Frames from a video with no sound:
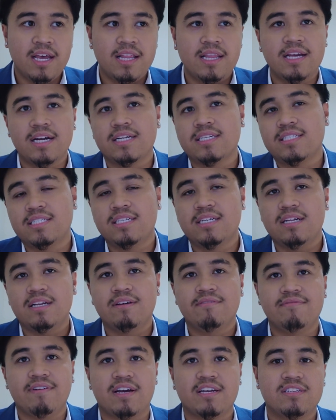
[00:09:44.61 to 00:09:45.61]
there's still
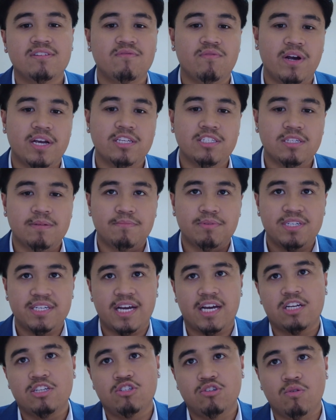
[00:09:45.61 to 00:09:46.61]
effective ways to
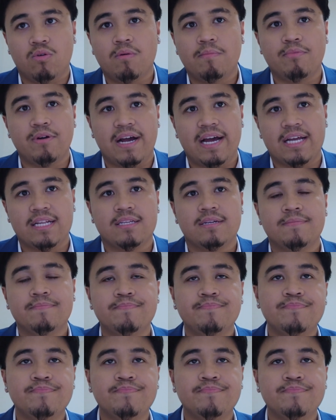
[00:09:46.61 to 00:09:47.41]
protect your brand.